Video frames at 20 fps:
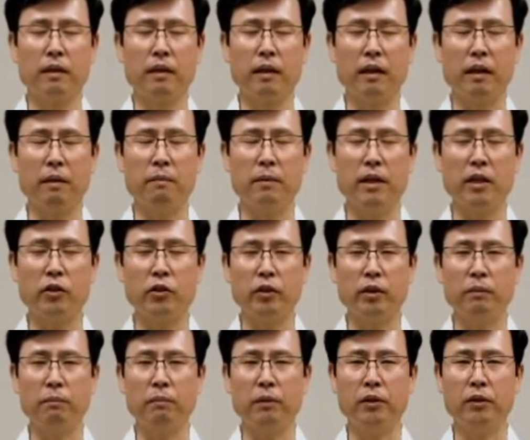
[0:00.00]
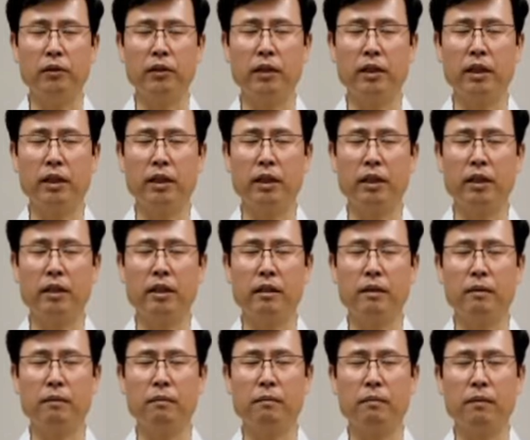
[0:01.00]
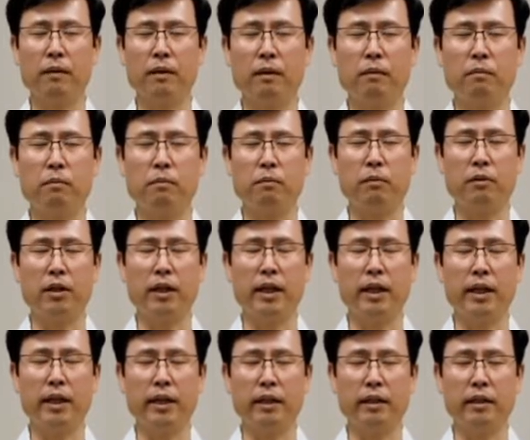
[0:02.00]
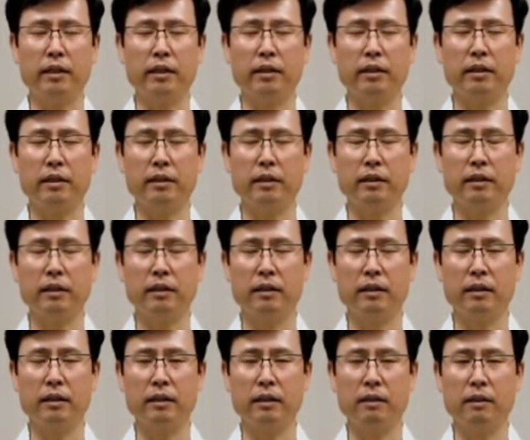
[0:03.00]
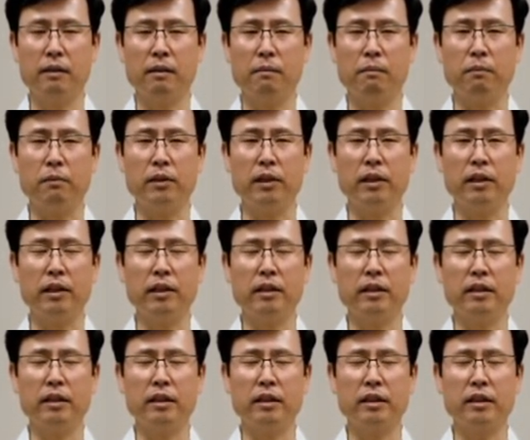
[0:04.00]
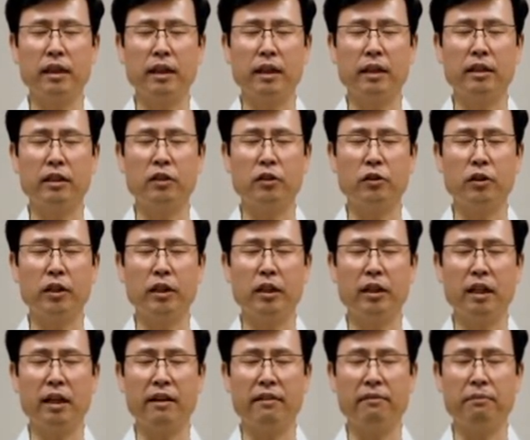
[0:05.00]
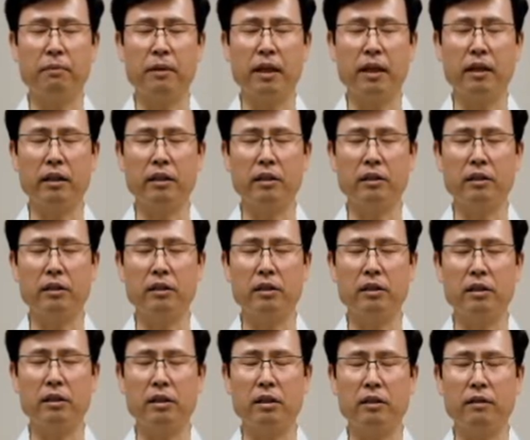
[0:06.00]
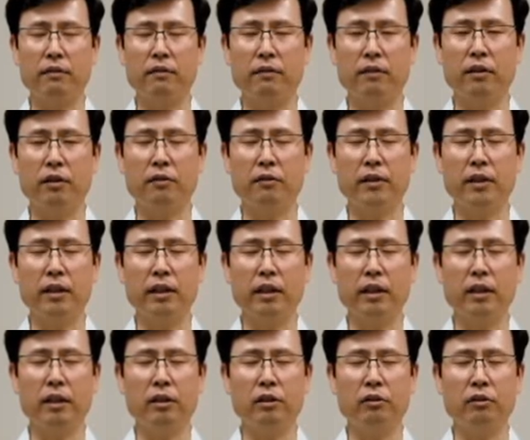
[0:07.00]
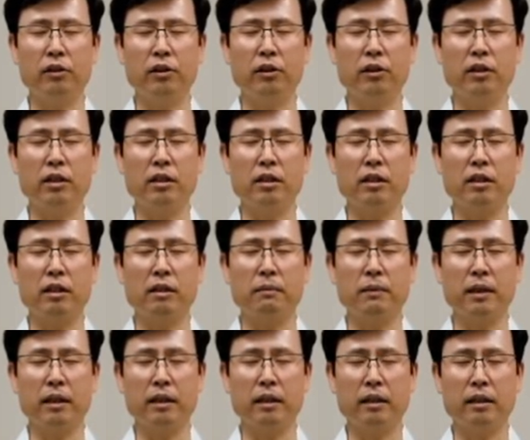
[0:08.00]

Imagine pure, bright, brilliant energy, life particles flowing into your stomach.